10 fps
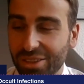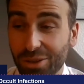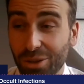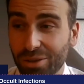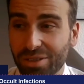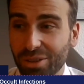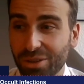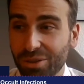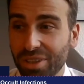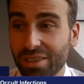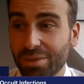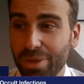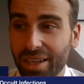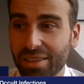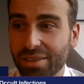you also don't
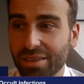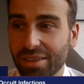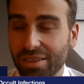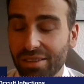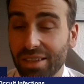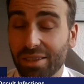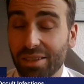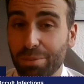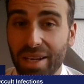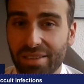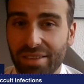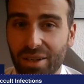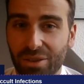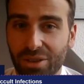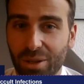expect like the best
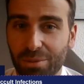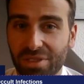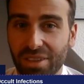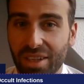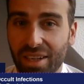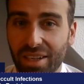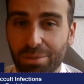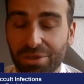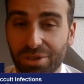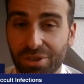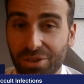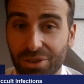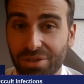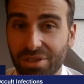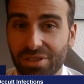outcomes in any
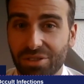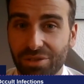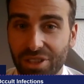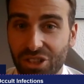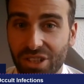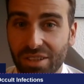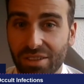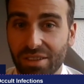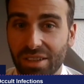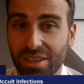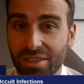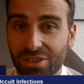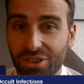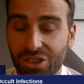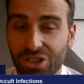pseudarthrosis revision uh,
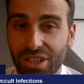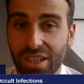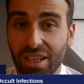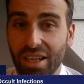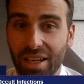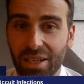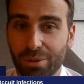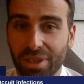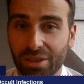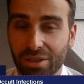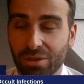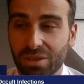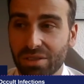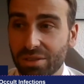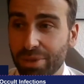surgery anyway. You
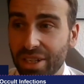know, these are